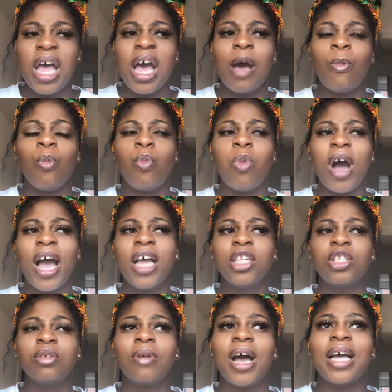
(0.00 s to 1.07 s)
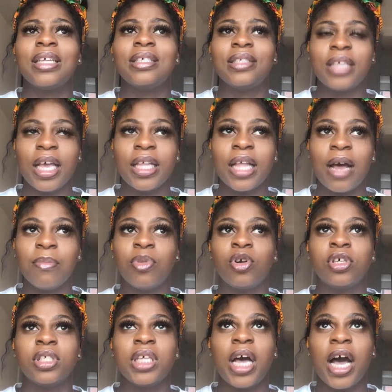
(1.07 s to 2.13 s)
And why do I say that?
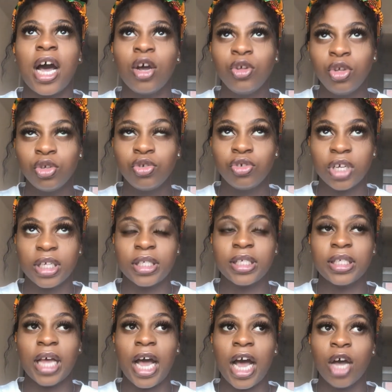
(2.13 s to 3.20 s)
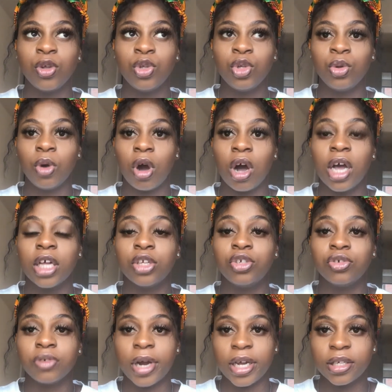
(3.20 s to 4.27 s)
Because how you dress is how you are
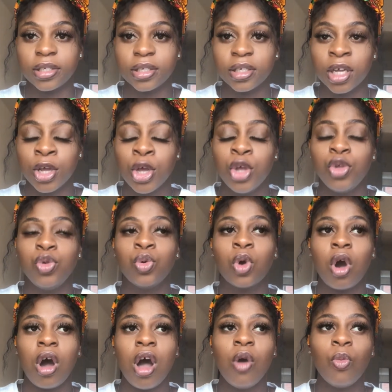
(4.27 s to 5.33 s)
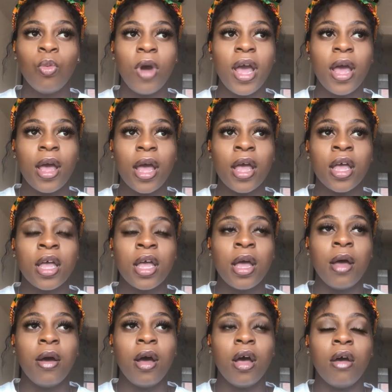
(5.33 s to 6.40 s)
addressed. You can't wear,
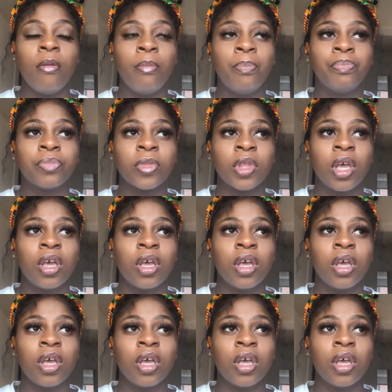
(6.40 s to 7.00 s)
you